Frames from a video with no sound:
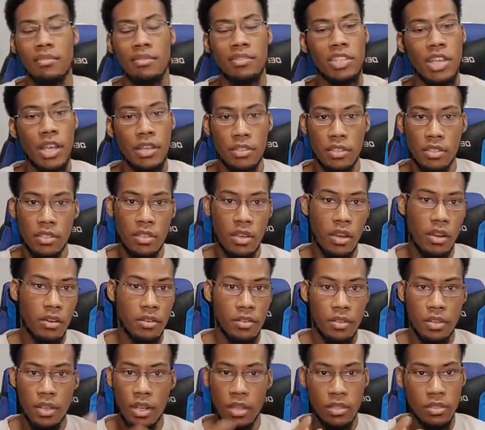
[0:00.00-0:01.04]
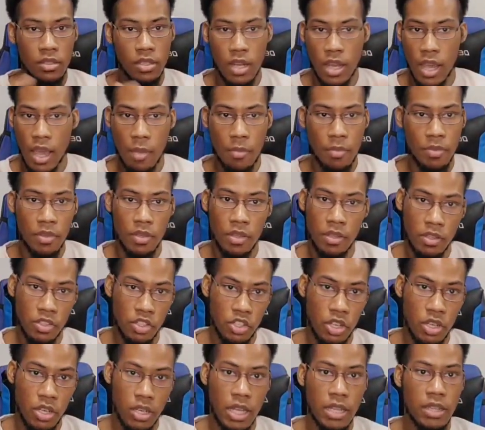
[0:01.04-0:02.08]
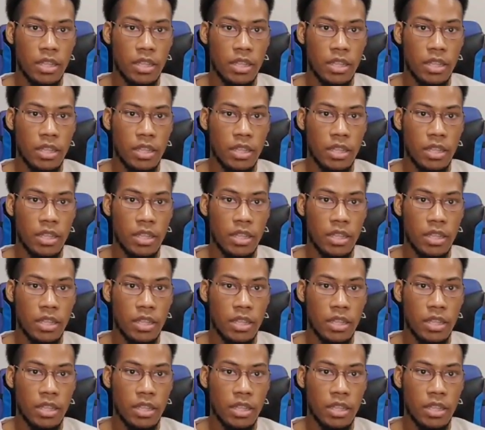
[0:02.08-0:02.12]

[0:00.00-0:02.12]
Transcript: chances are nothing's gonna happen to the chick.